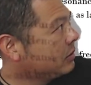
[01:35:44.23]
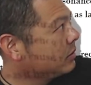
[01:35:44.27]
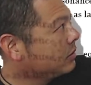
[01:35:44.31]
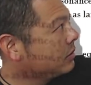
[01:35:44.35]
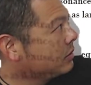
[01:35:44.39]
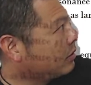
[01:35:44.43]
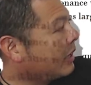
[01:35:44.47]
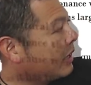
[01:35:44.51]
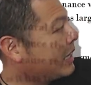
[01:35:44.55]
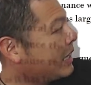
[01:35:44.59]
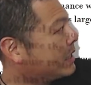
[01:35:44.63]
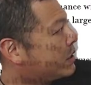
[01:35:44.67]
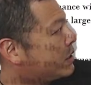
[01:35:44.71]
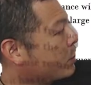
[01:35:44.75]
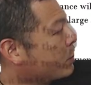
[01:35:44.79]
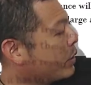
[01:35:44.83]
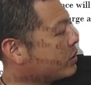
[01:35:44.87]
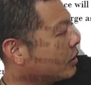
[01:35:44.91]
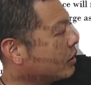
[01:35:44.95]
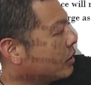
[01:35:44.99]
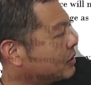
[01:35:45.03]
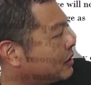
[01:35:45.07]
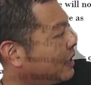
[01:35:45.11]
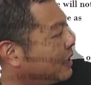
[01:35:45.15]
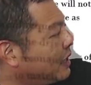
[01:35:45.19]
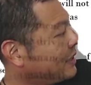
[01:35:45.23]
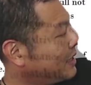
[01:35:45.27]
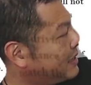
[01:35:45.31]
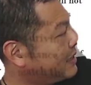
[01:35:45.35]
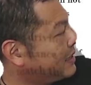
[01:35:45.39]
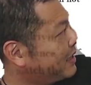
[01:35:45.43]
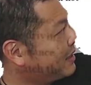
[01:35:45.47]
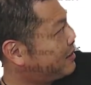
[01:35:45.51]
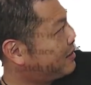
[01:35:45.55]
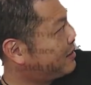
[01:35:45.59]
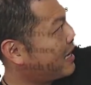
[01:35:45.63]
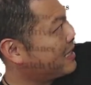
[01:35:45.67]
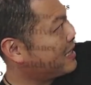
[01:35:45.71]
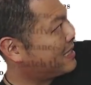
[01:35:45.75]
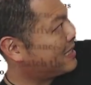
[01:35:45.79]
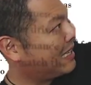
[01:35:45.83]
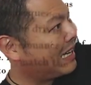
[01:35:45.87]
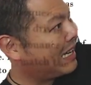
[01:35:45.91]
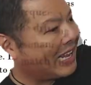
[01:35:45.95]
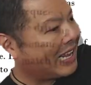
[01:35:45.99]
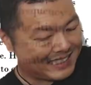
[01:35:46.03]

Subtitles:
right? It's always oscillating. It just has less